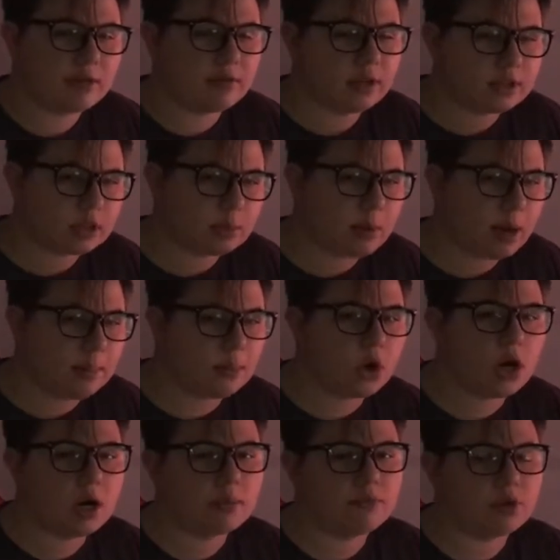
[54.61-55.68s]
that to my
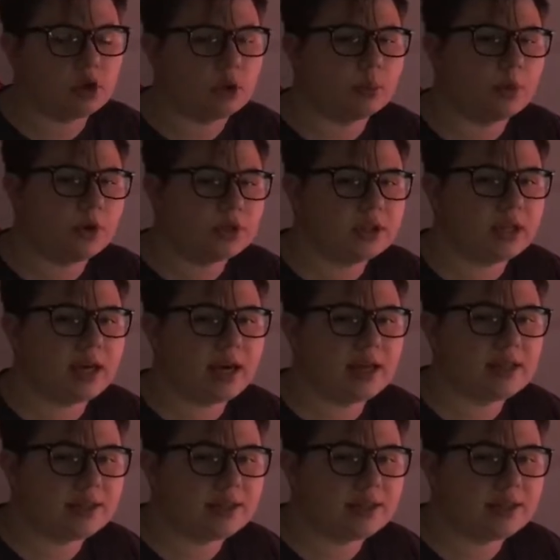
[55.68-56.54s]
mom for her birthday.